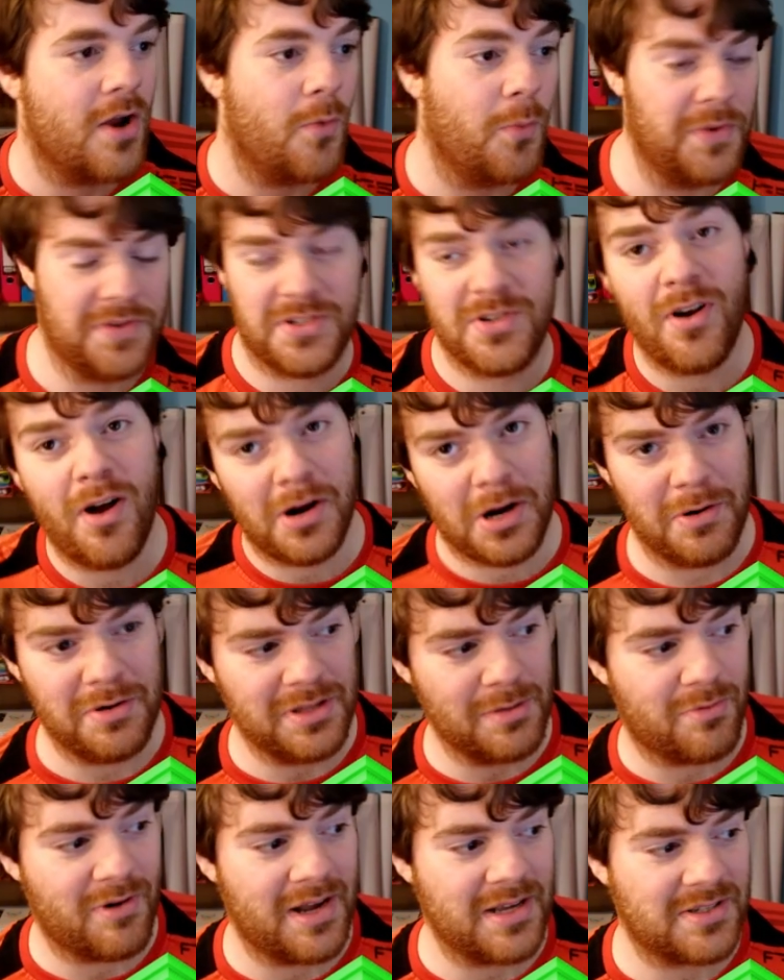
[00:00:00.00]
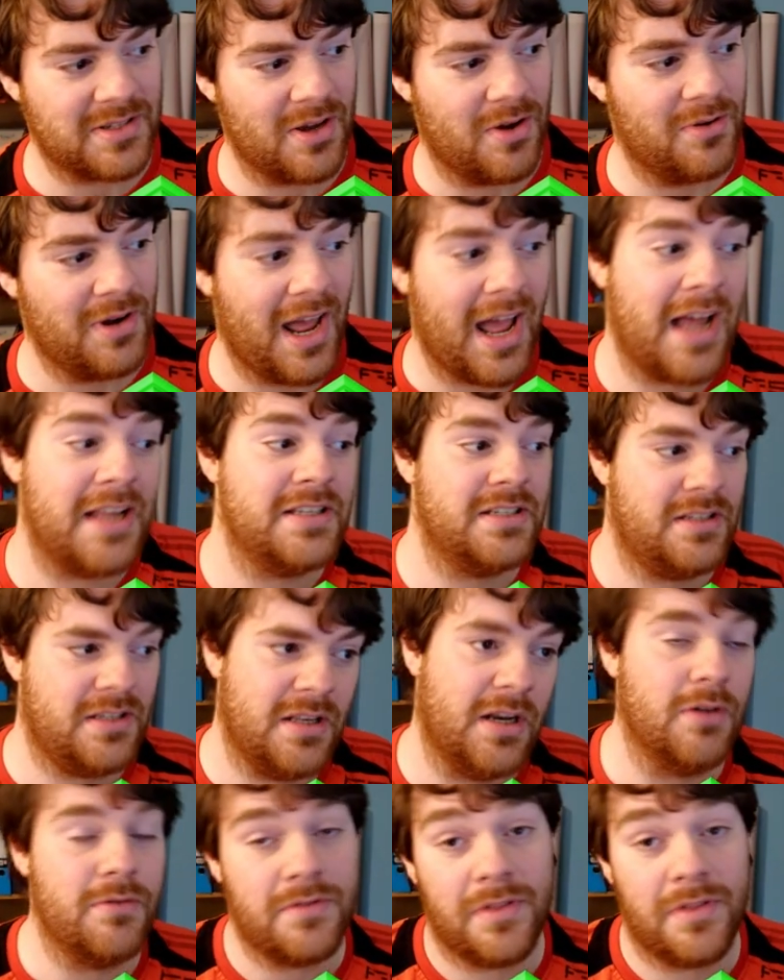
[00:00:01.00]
with Strago in the break zone, and, you know,